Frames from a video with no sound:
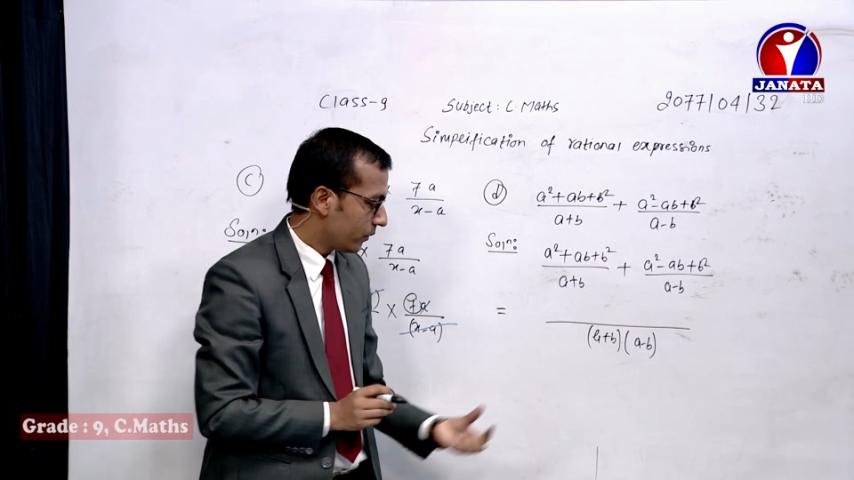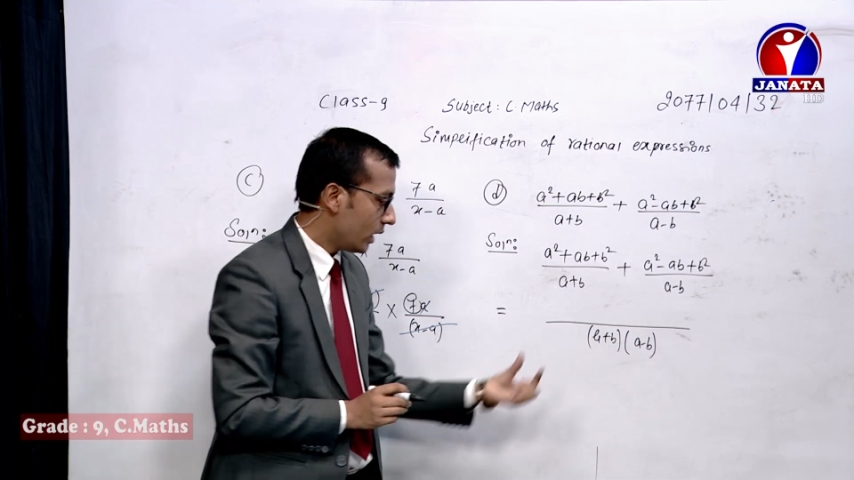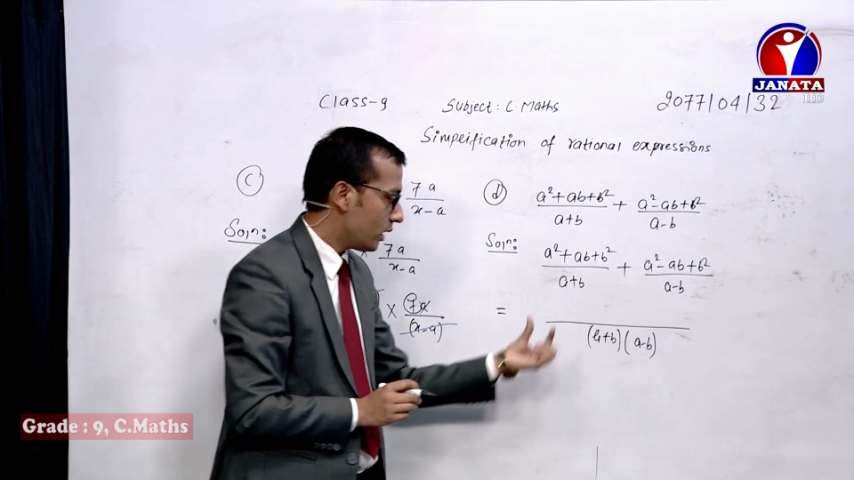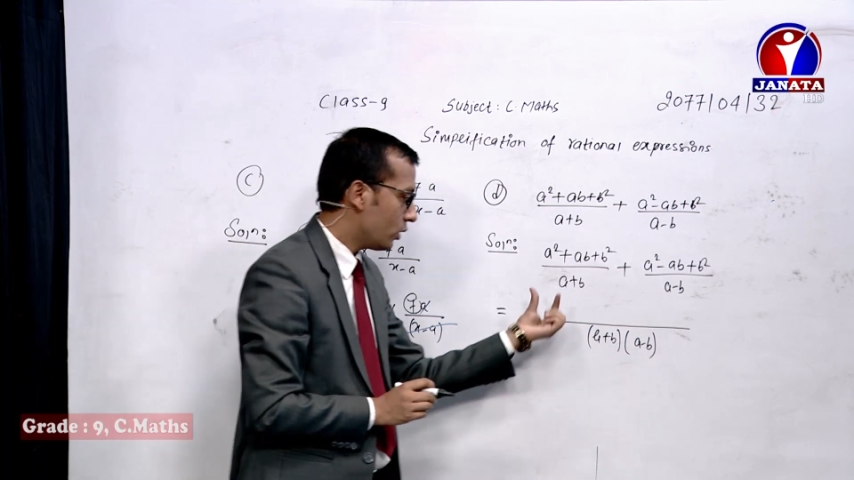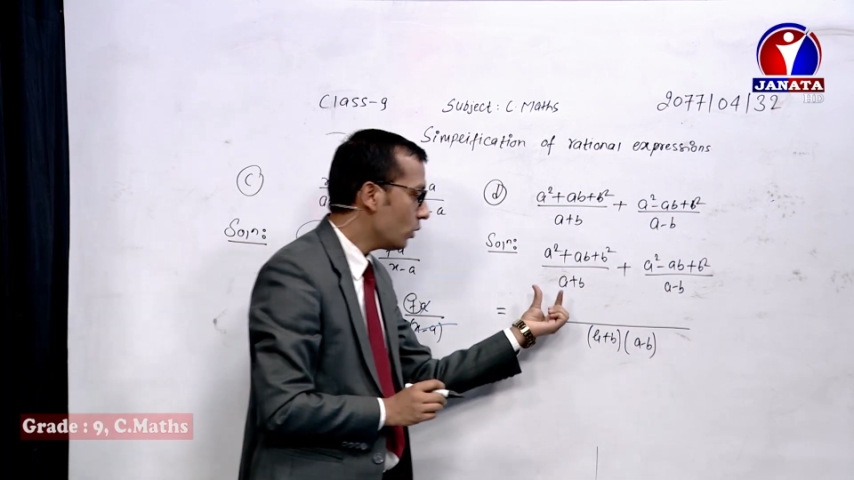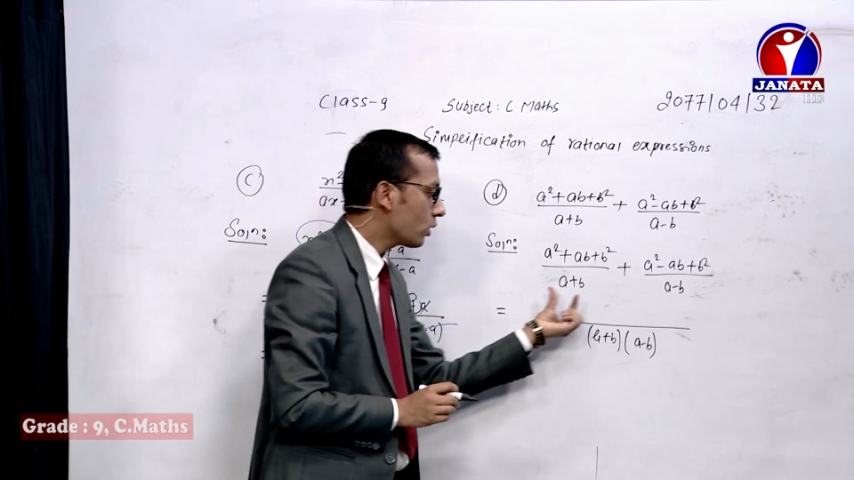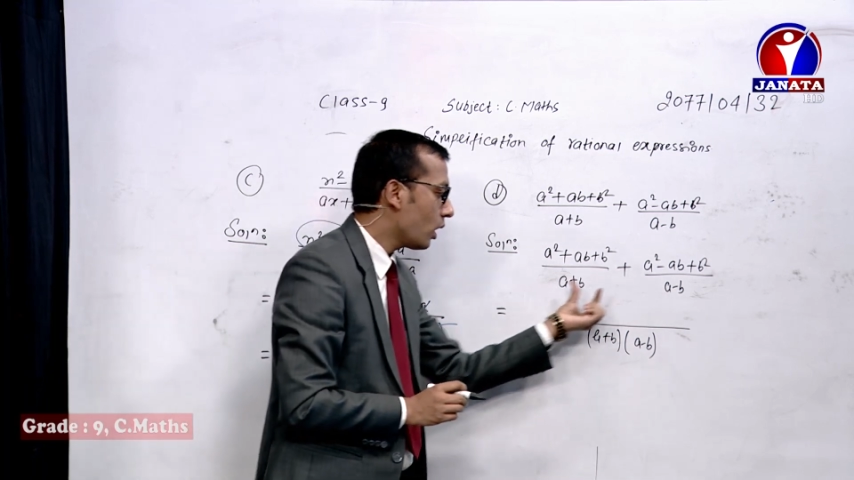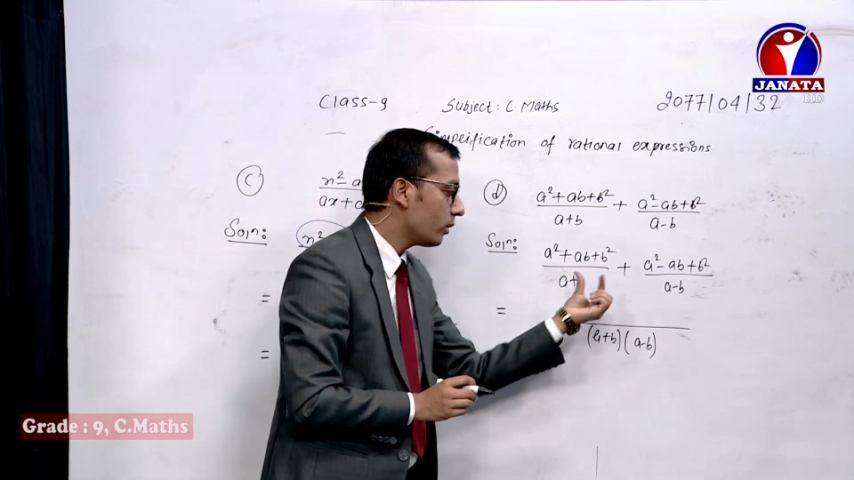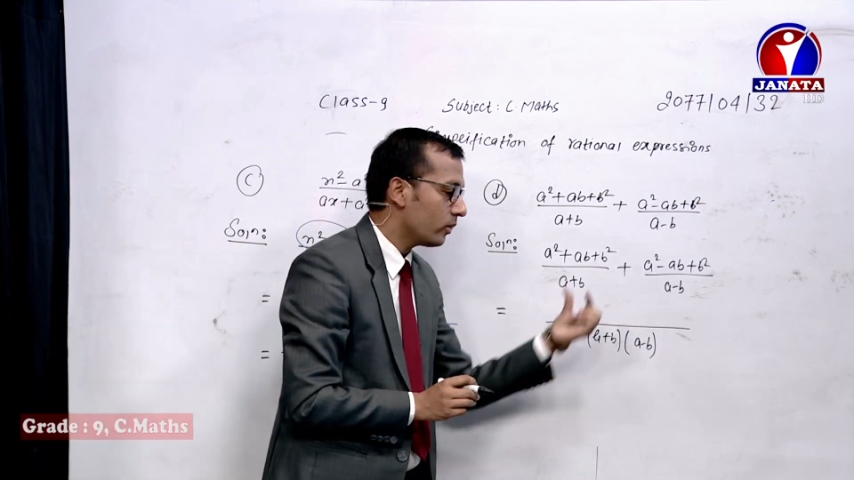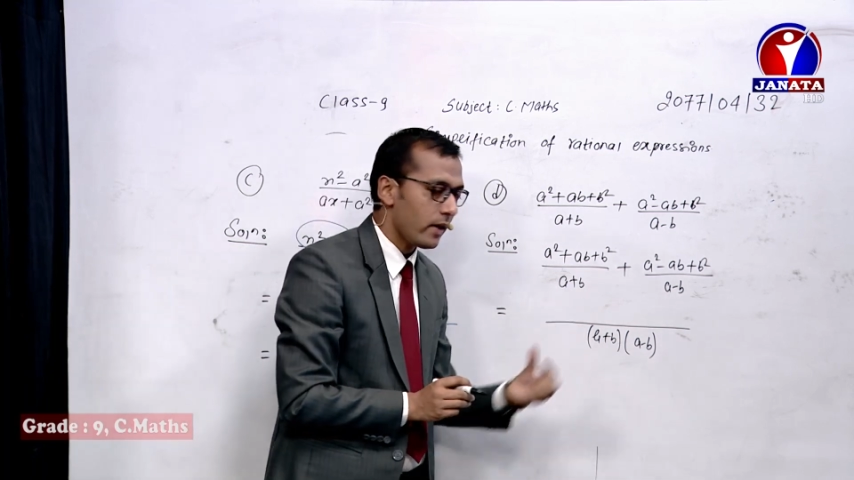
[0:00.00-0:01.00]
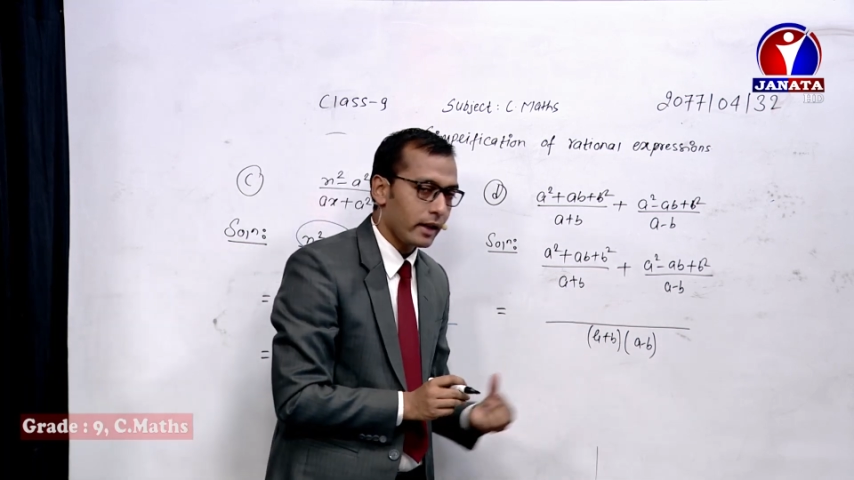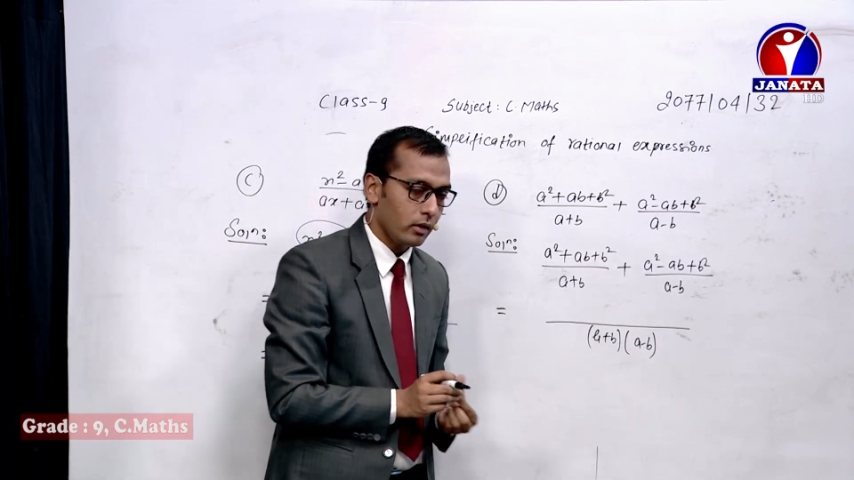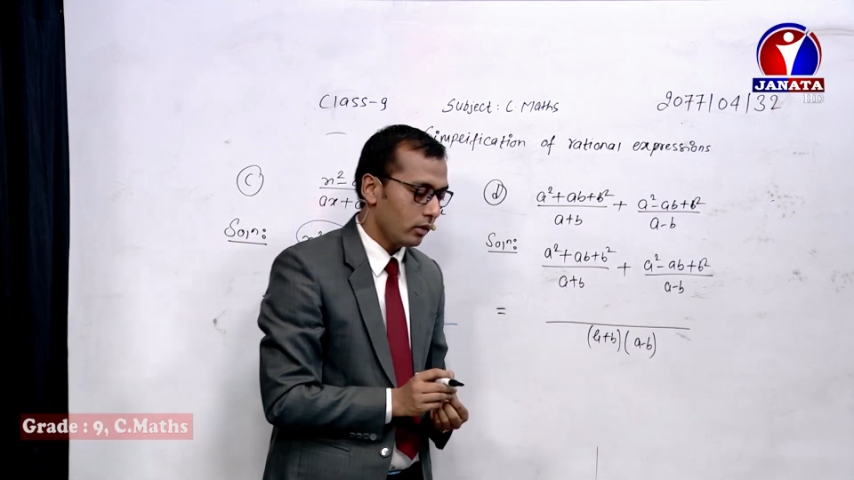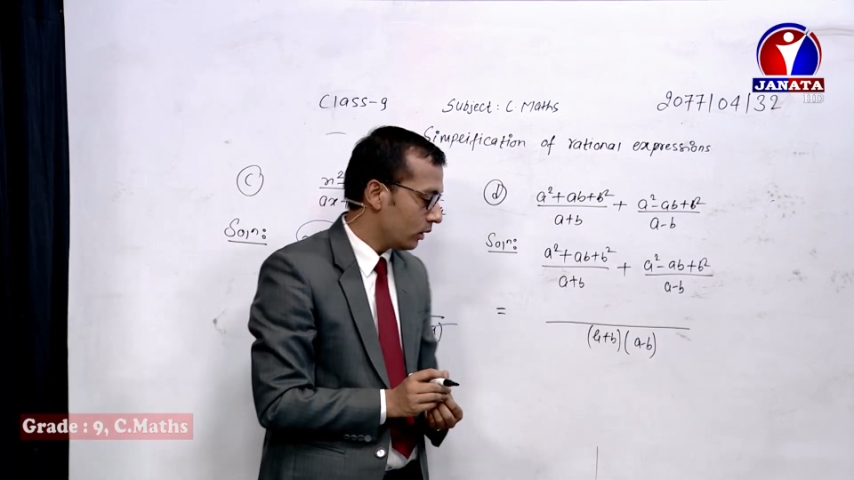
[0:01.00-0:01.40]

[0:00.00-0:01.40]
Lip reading: There is no common factor.